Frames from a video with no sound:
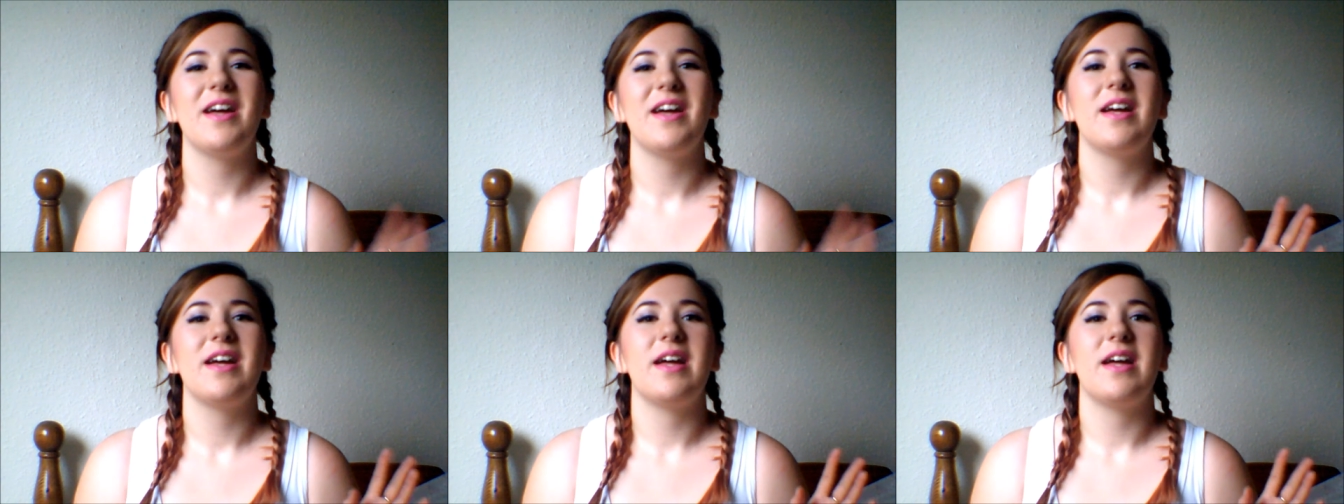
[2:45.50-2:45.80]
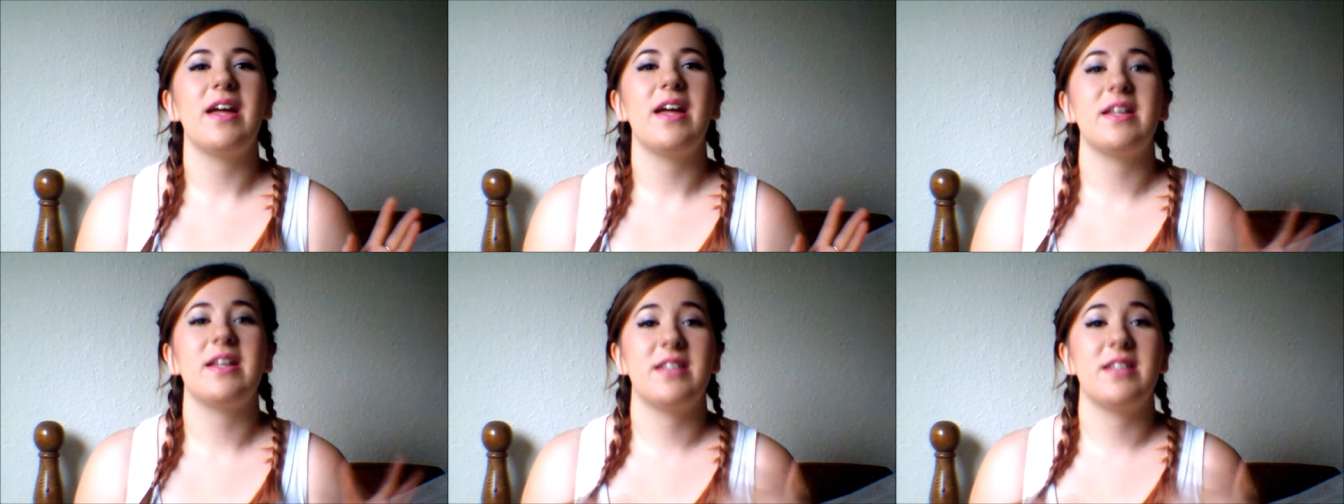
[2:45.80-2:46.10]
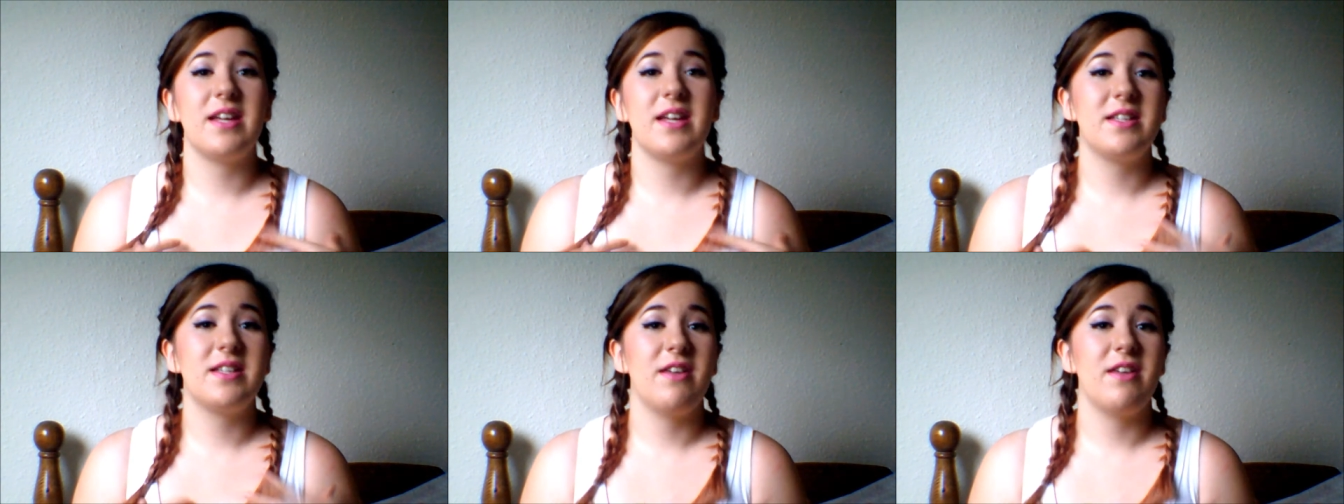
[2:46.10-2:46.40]

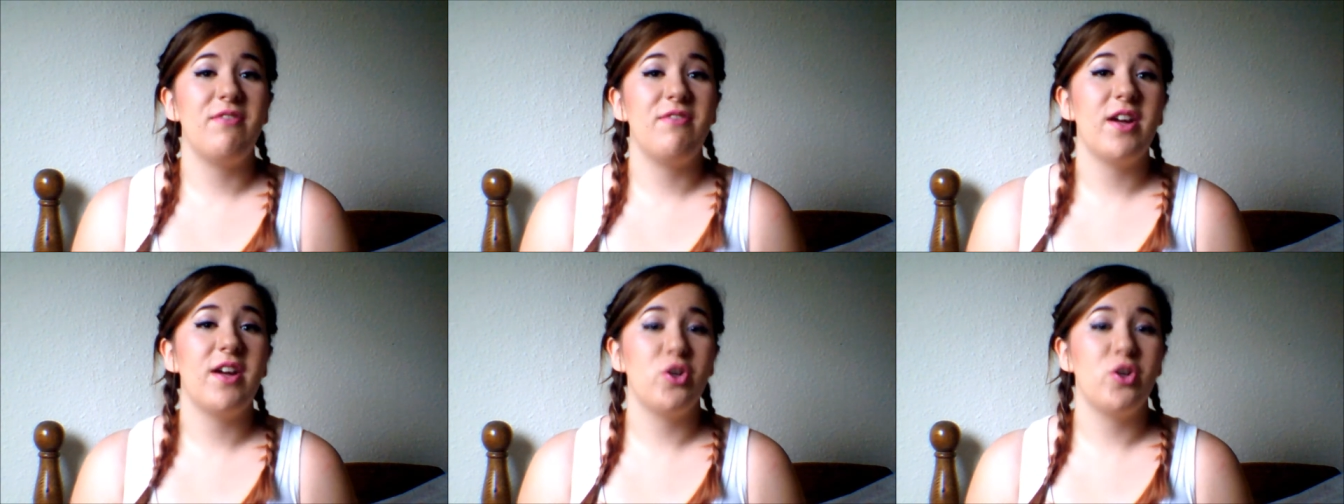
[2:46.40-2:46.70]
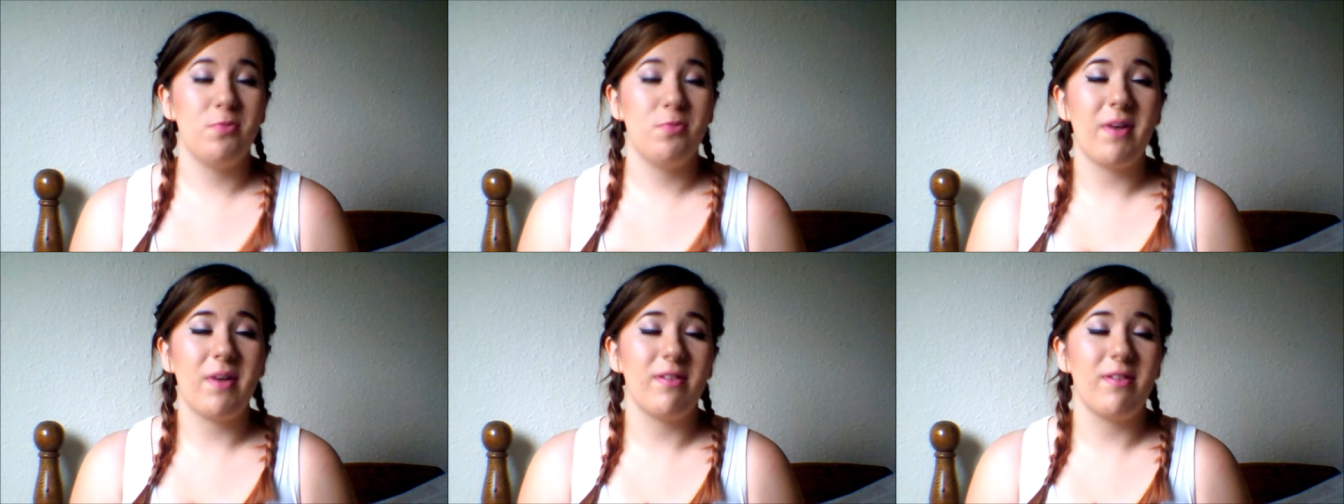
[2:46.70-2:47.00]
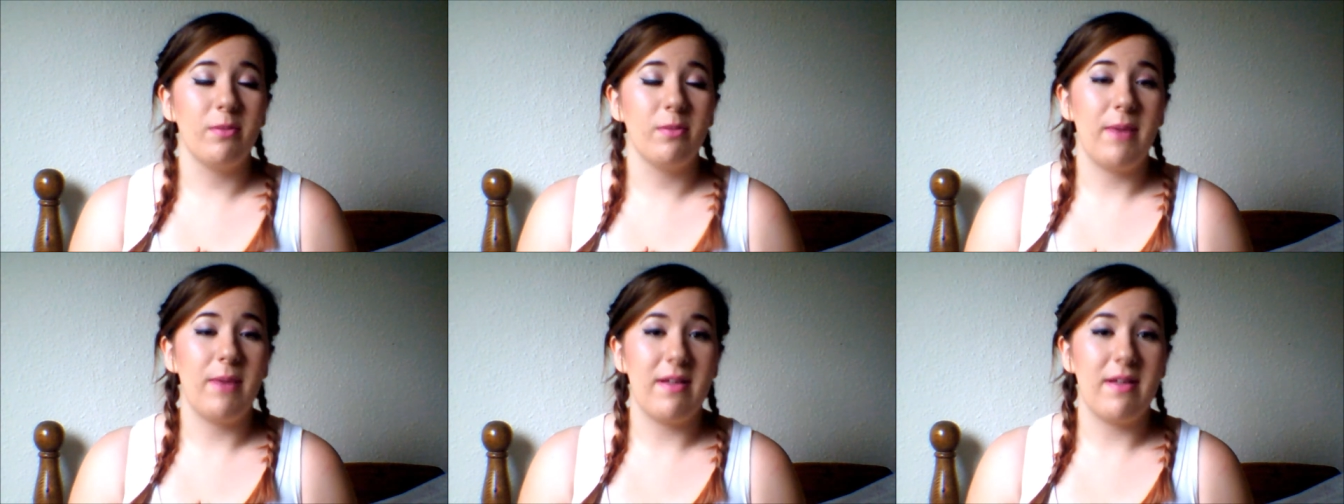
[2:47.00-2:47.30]
it affects your muscle
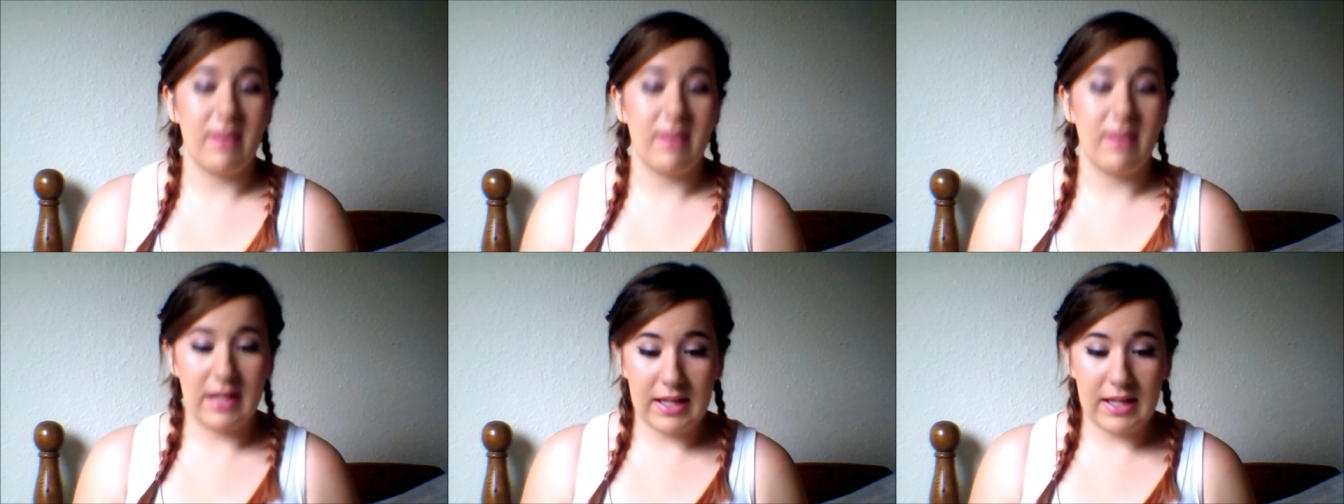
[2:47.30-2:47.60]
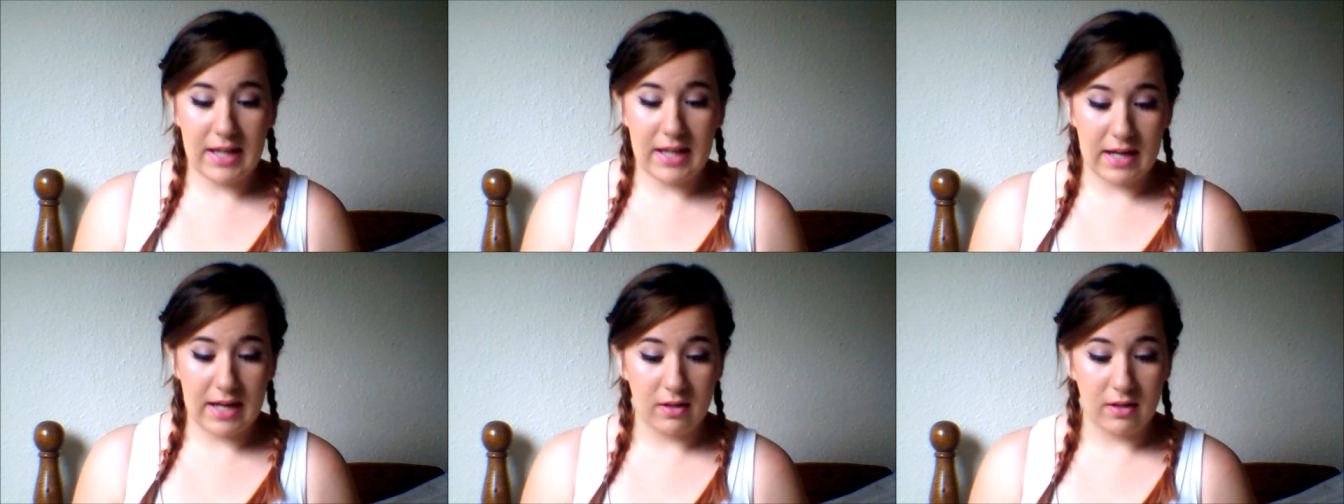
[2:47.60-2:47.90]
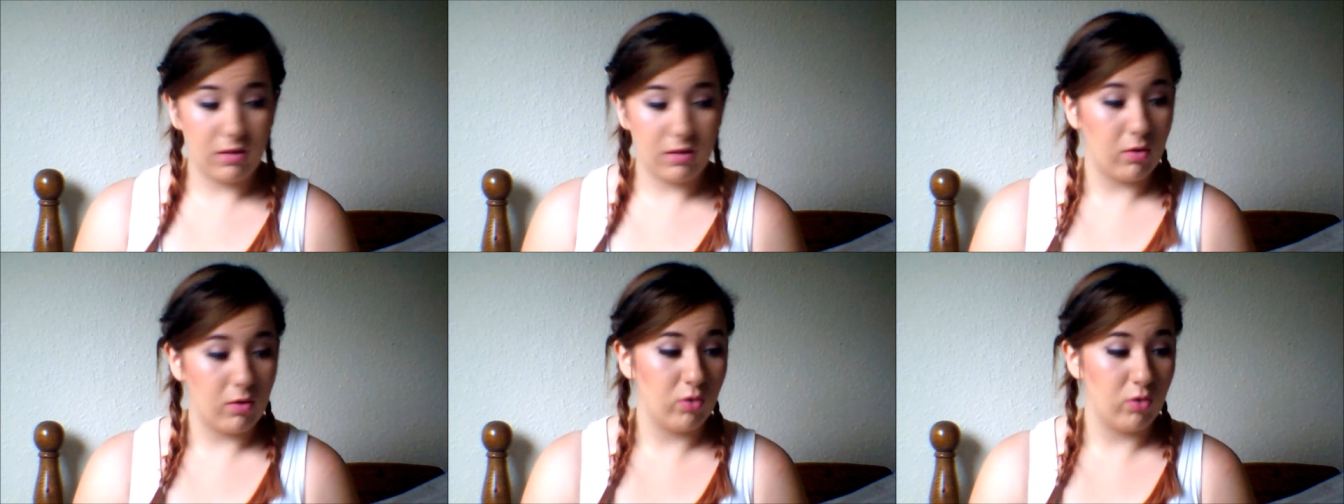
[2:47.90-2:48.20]
basically, and
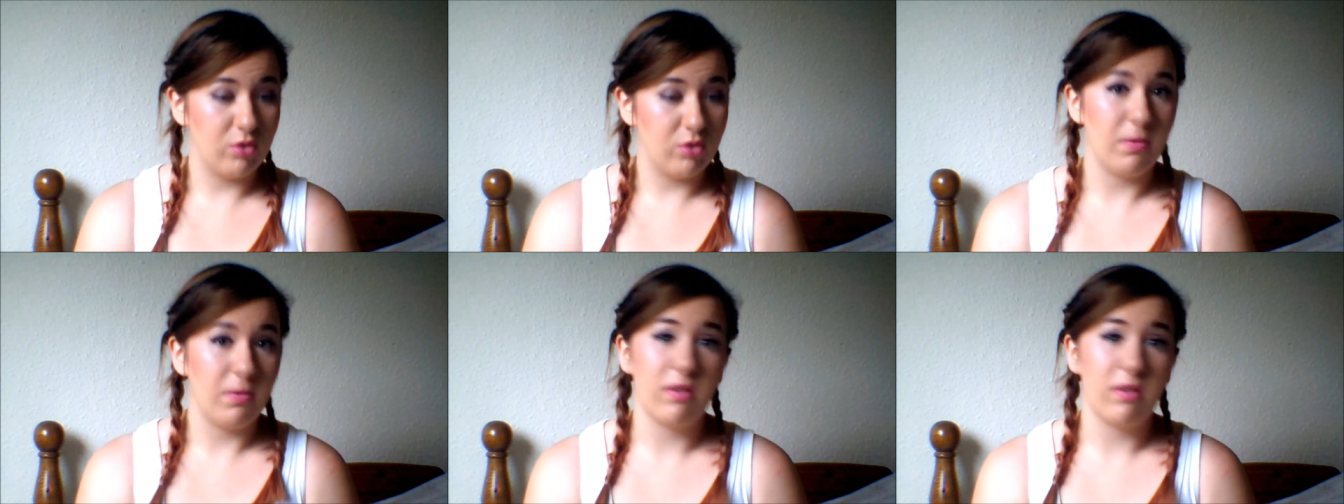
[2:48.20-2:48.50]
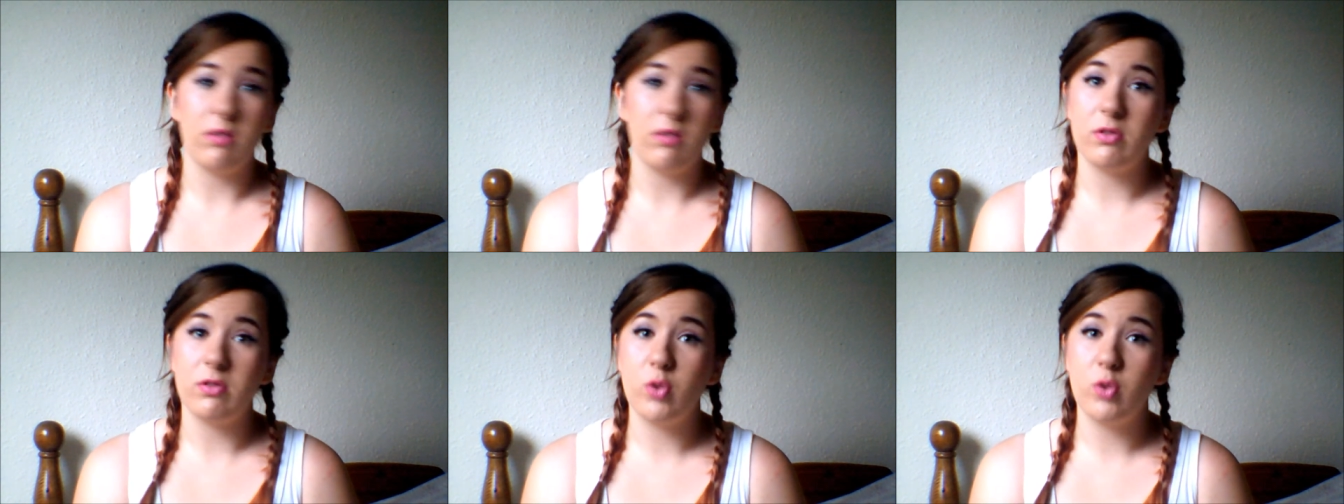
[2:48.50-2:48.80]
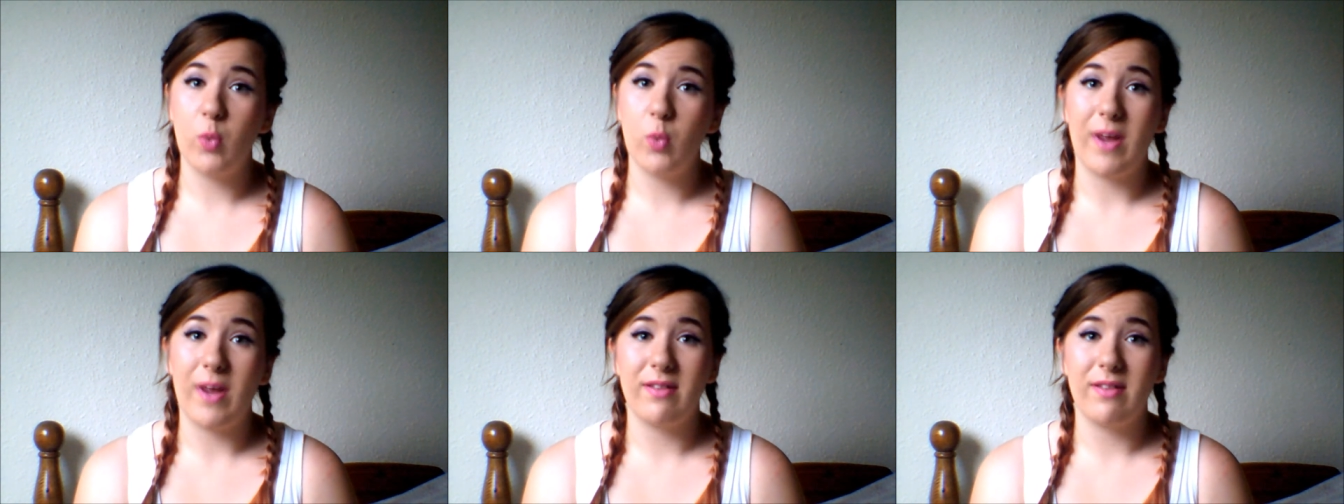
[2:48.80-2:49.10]
can cause your muscle to
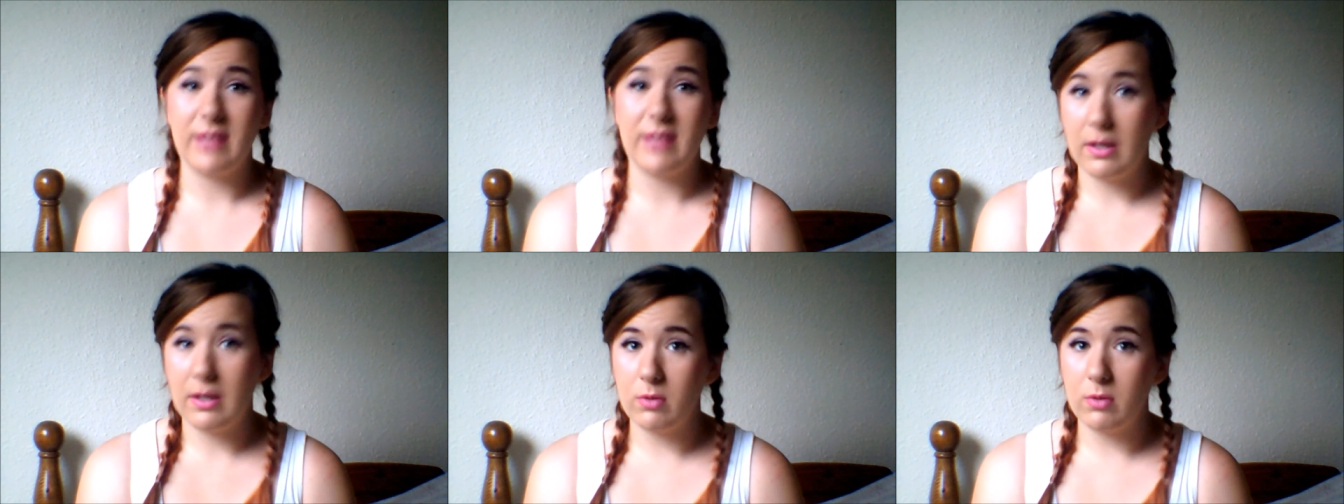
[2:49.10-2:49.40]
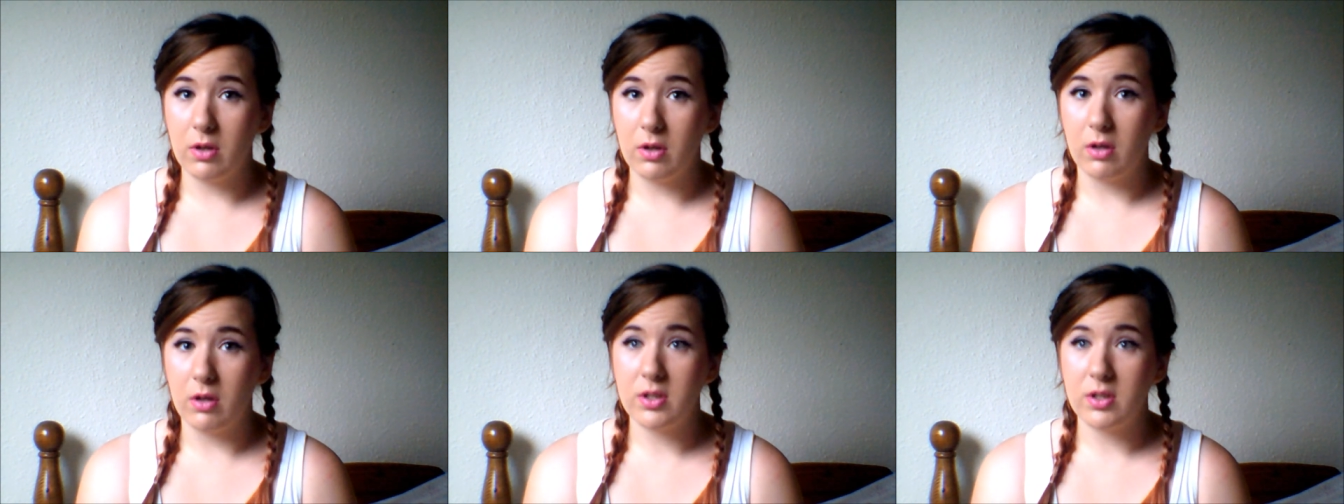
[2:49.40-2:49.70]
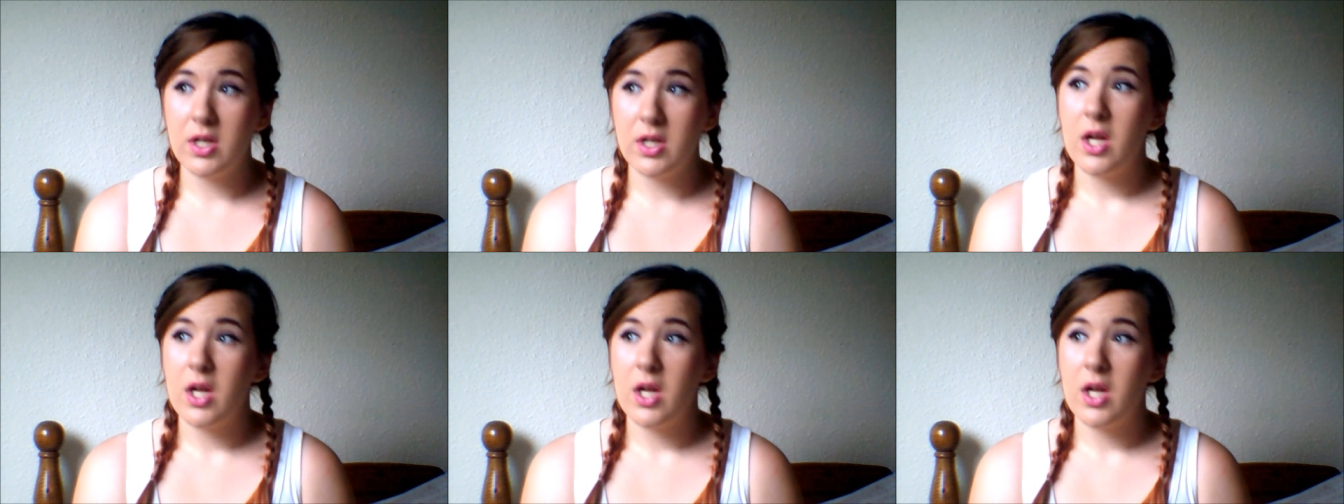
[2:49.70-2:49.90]
waste down a lot,